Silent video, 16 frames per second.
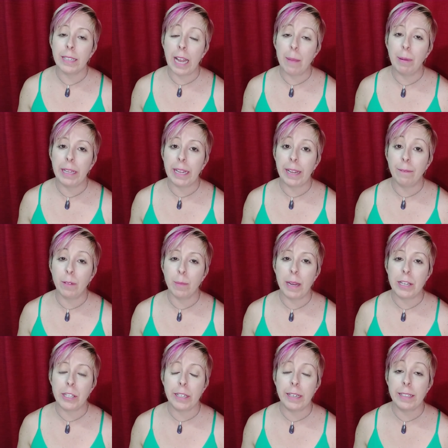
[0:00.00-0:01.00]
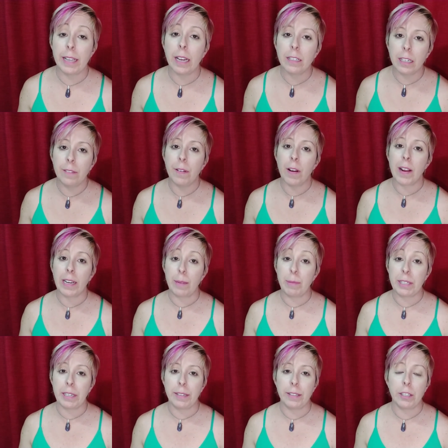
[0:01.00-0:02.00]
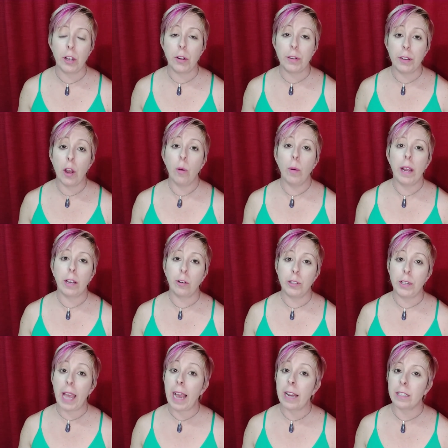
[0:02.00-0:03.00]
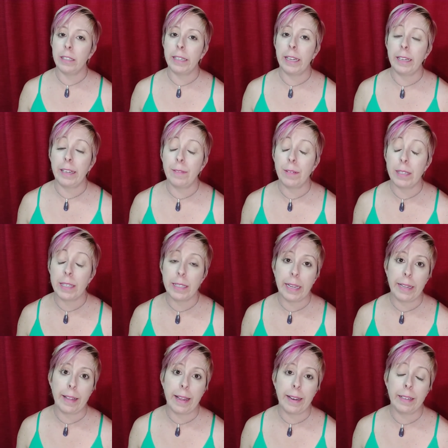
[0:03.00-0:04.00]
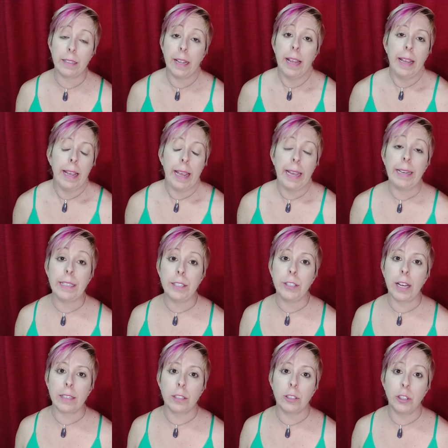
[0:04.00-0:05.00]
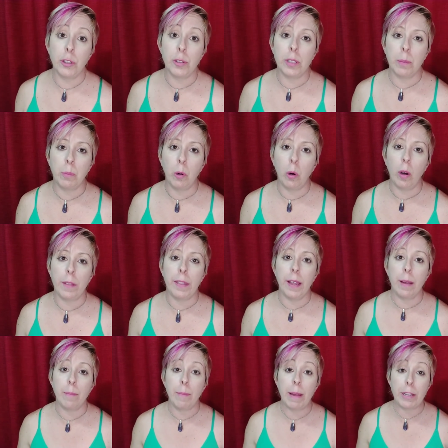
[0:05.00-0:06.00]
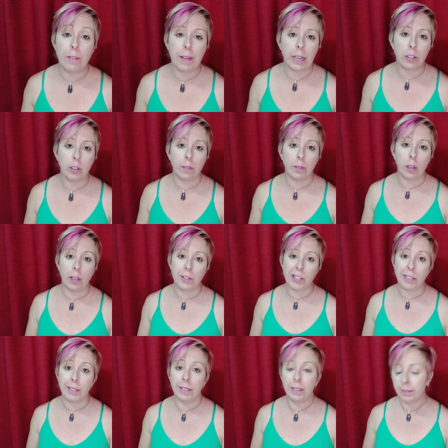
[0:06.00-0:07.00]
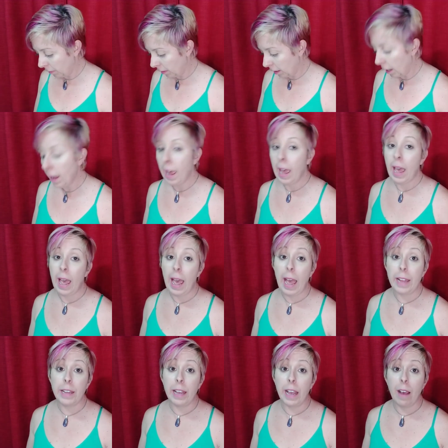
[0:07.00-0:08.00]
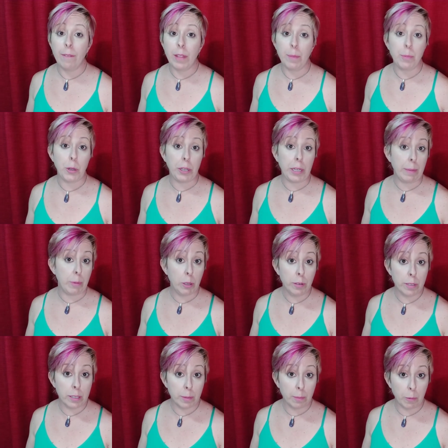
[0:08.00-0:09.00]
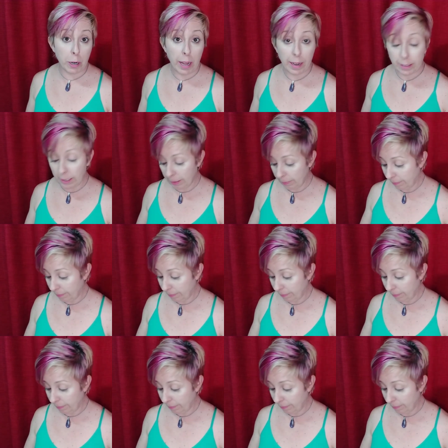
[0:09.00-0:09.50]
labeling information is actually very limited, so nowhere could you actually even see that it is just to support the manufacture of collagen. And you have the Beauty Boost product,